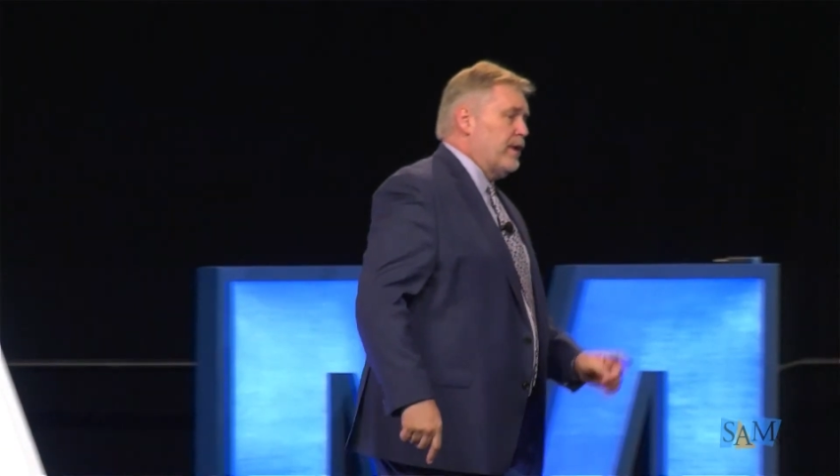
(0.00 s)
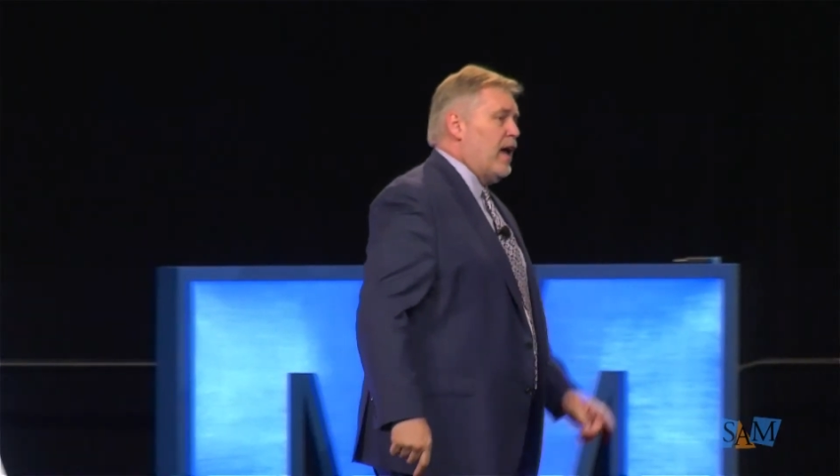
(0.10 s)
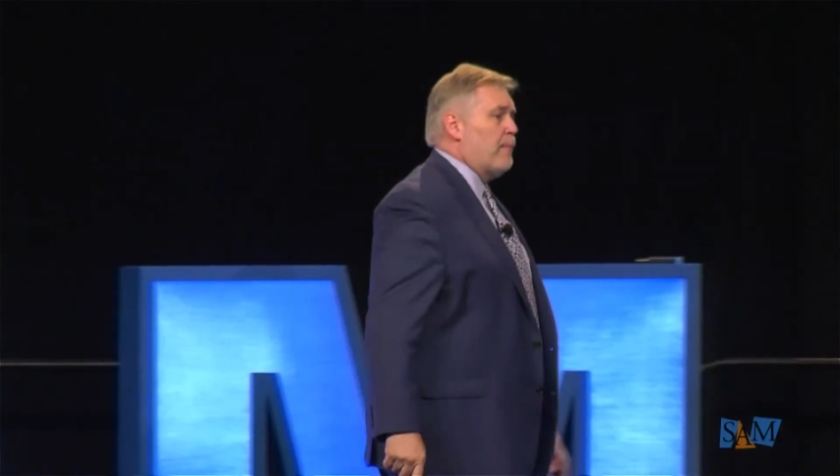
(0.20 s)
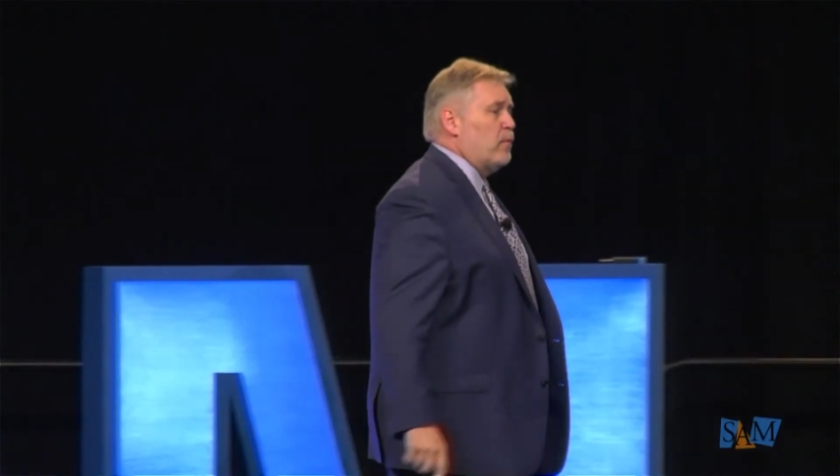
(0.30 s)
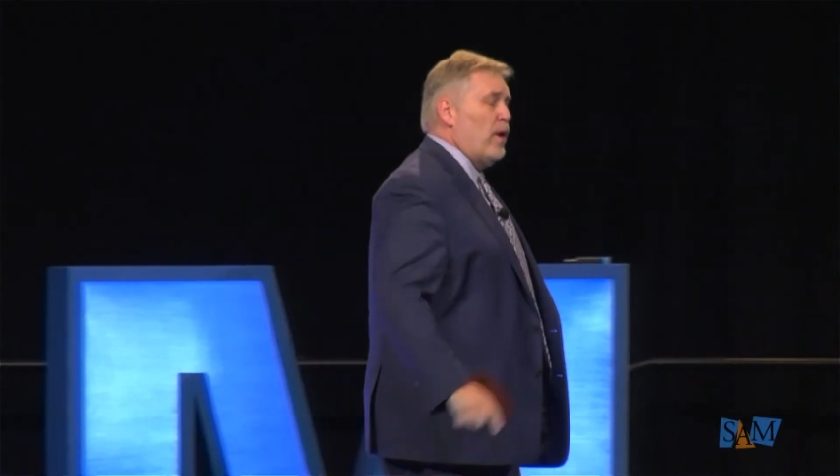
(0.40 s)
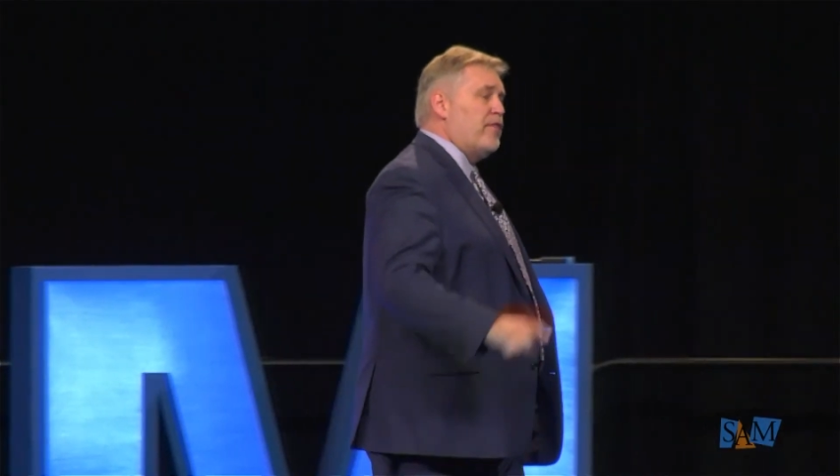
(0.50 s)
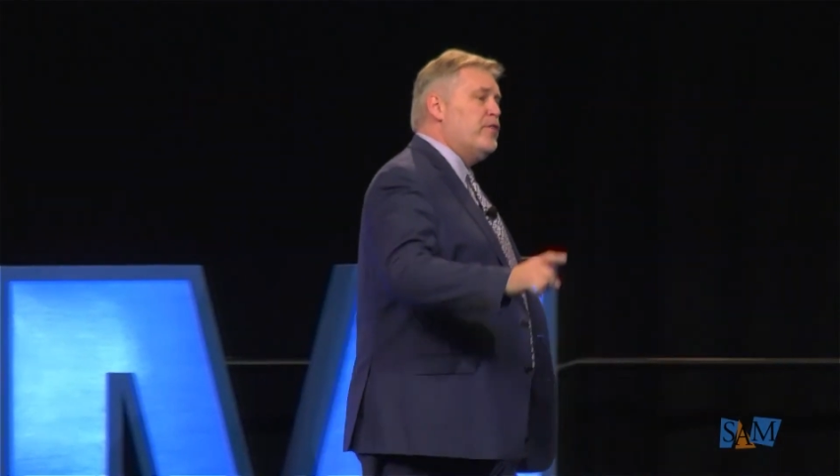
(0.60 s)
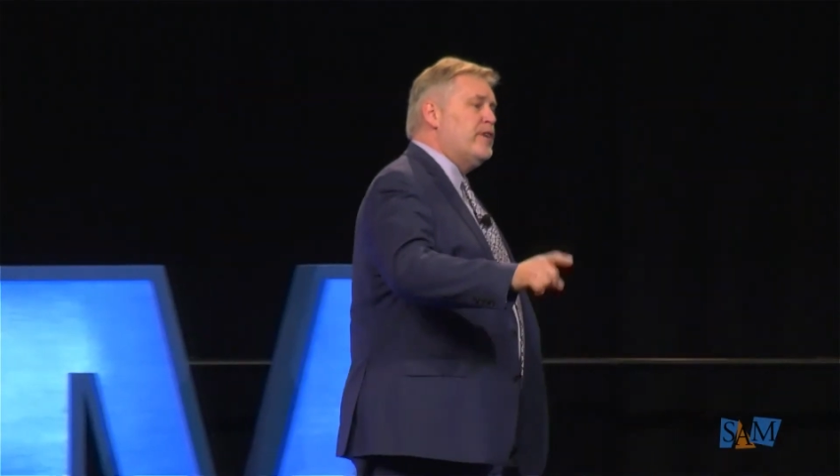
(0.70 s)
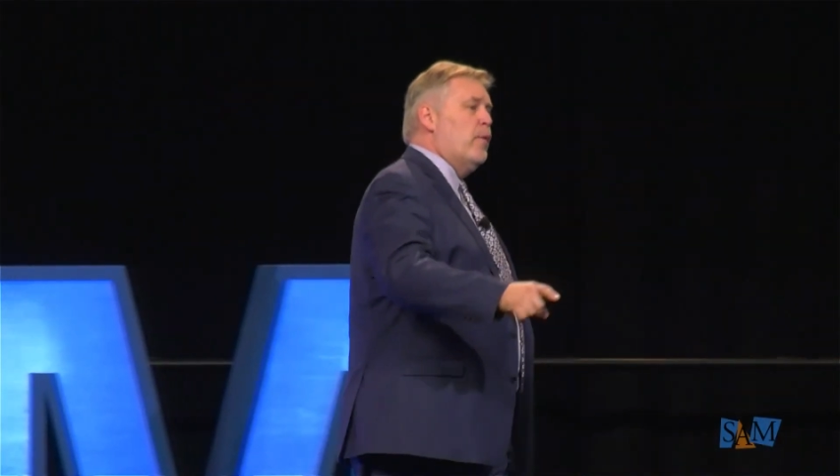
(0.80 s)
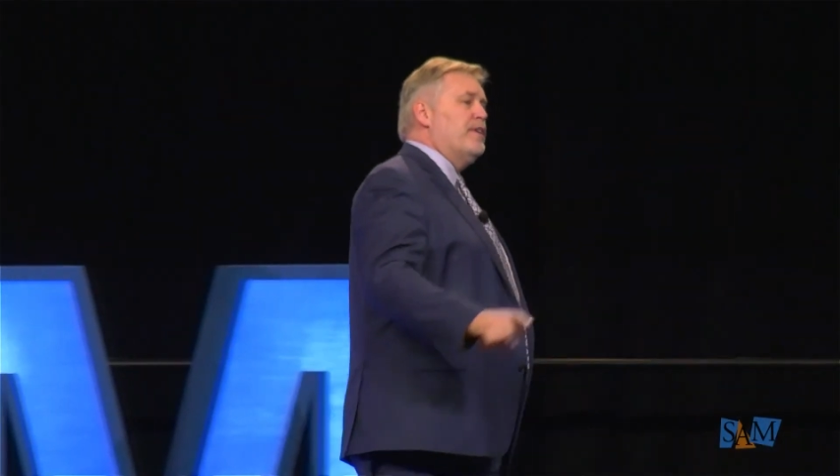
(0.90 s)
to happen. Whether you
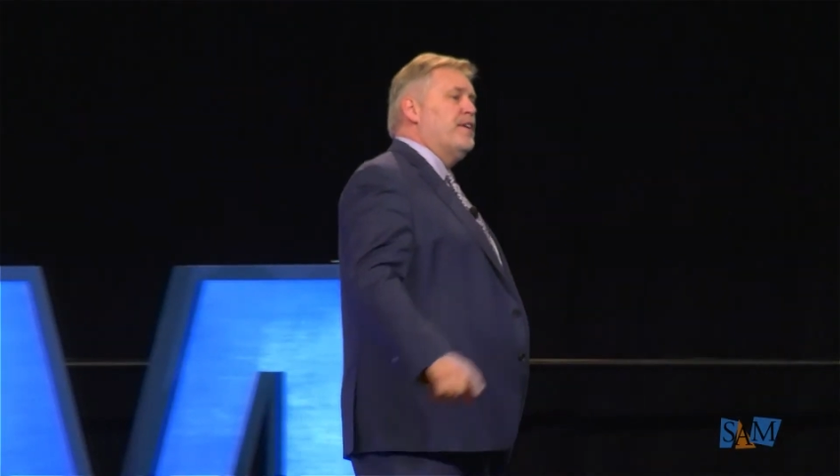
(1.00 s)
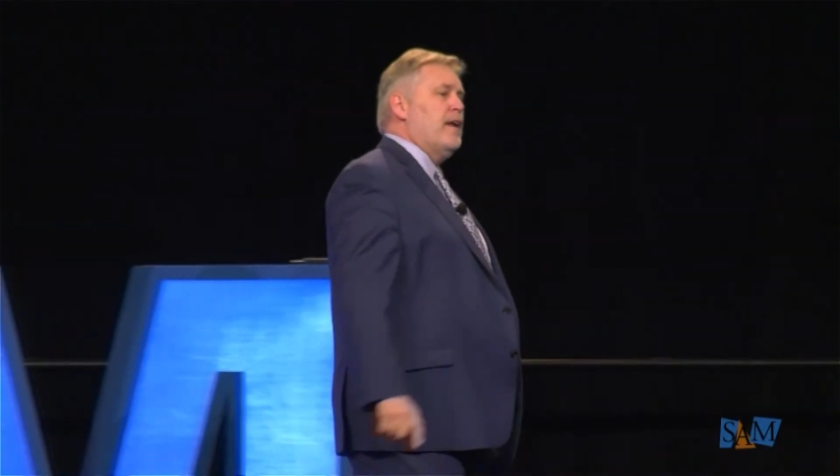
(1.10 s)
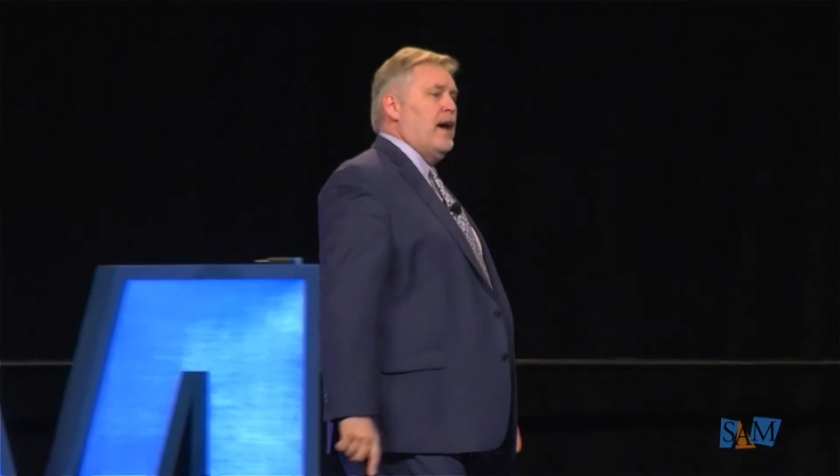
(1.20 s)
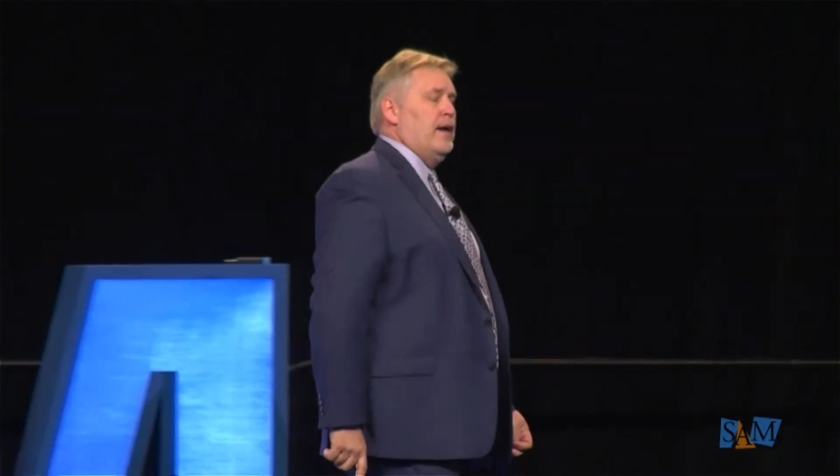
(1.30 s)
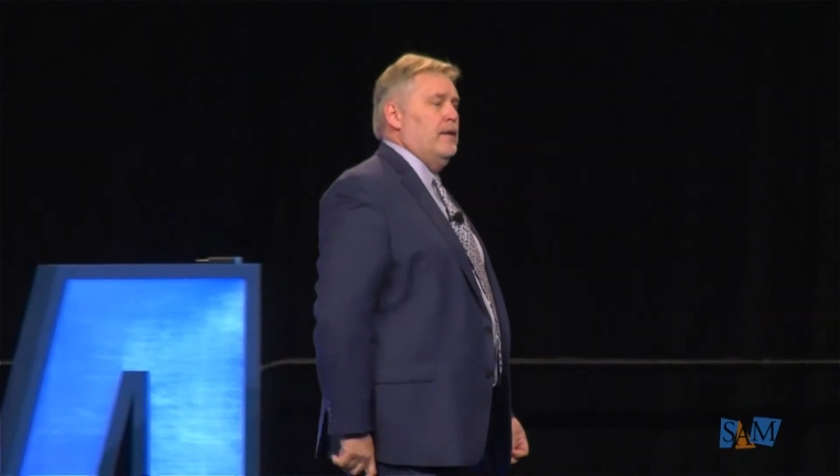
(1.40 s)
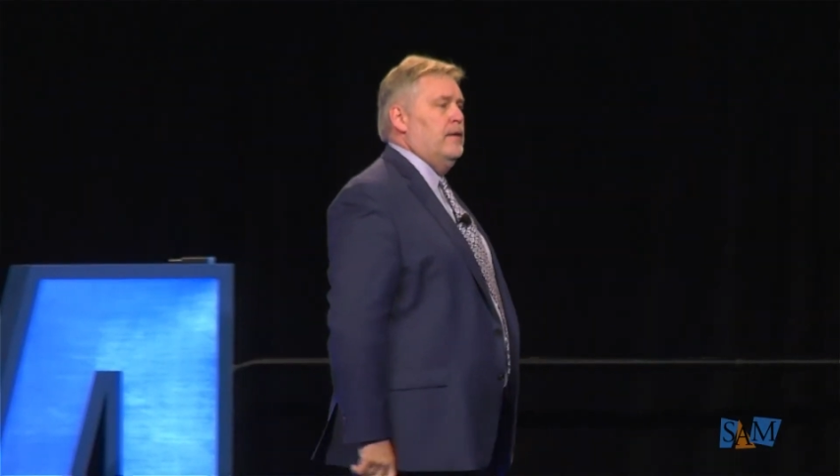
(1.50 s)
know it tonight,